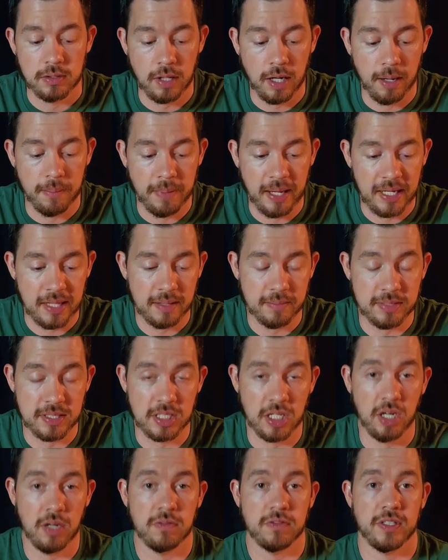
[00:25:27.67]
make
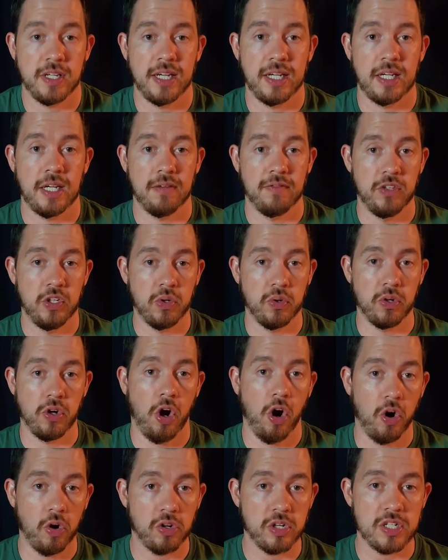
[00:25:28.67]
themselves, like if you're an
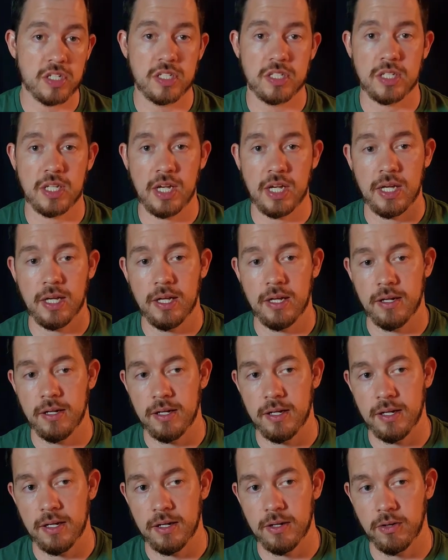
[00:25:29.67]
artist
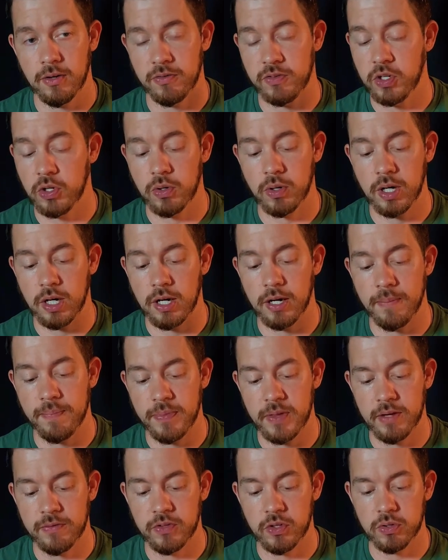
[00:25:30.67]
or if
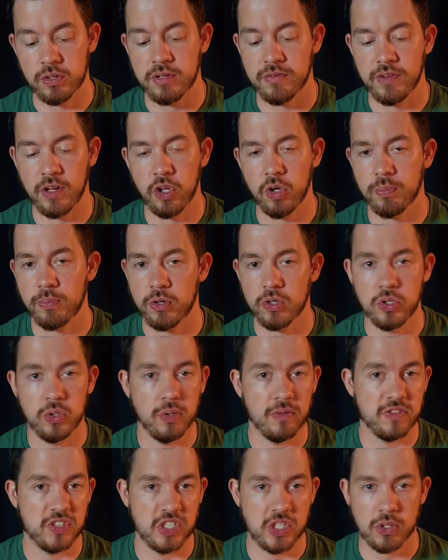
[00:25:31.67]
you're a developer and you
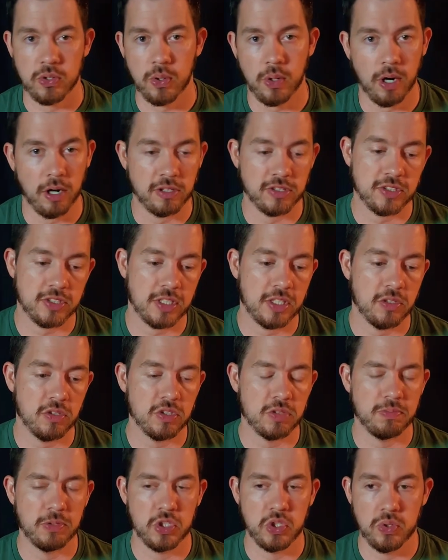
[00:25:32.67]
have zero art
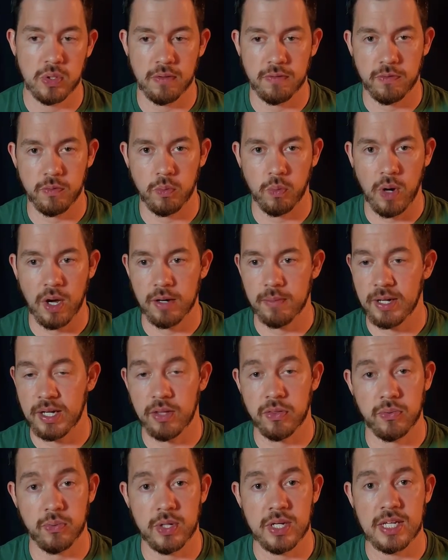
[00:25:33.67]
skills but want to make a
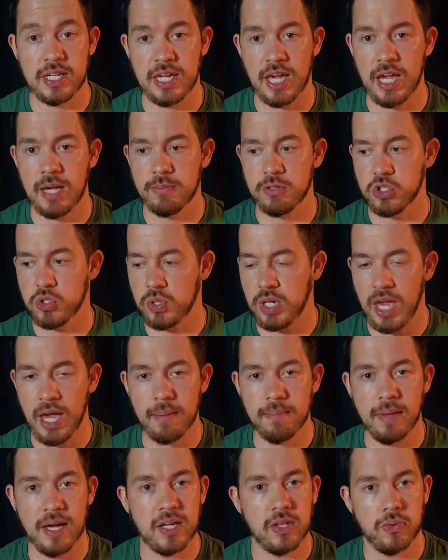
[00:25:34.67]
3D game but you
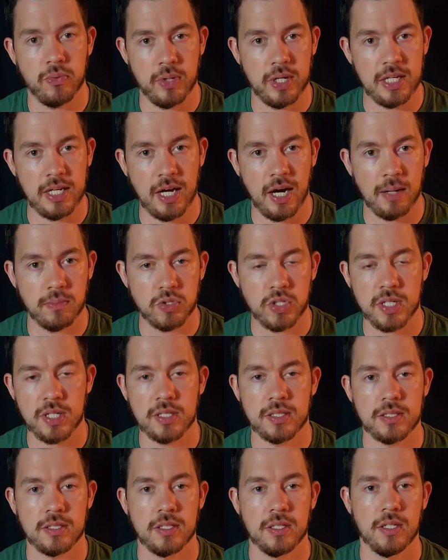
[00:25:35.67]
can't make 3D
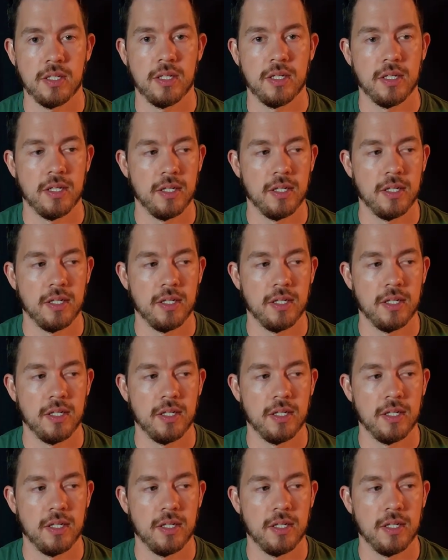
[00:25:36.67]
objects,